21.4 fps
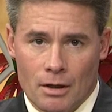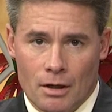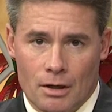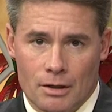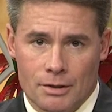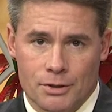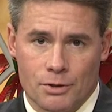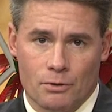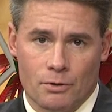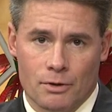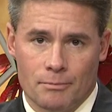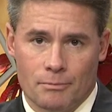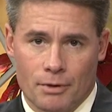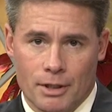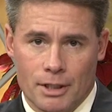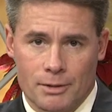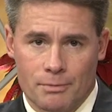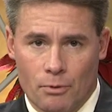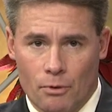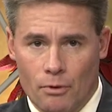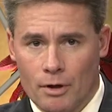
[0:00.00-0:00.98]
Also in
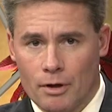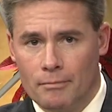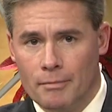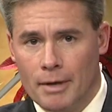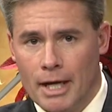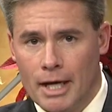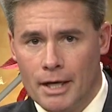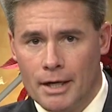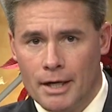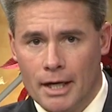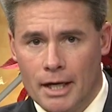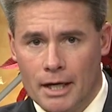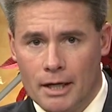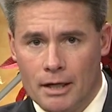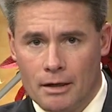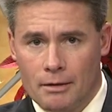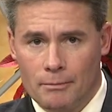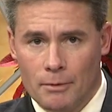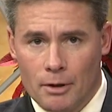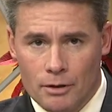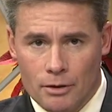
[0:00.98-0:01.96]
Bridgeport, a man
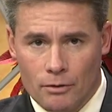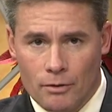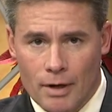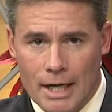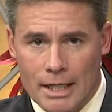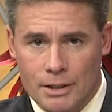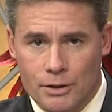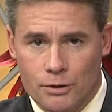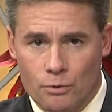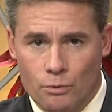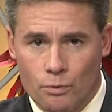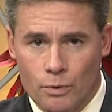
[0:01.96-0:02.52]
in a motorized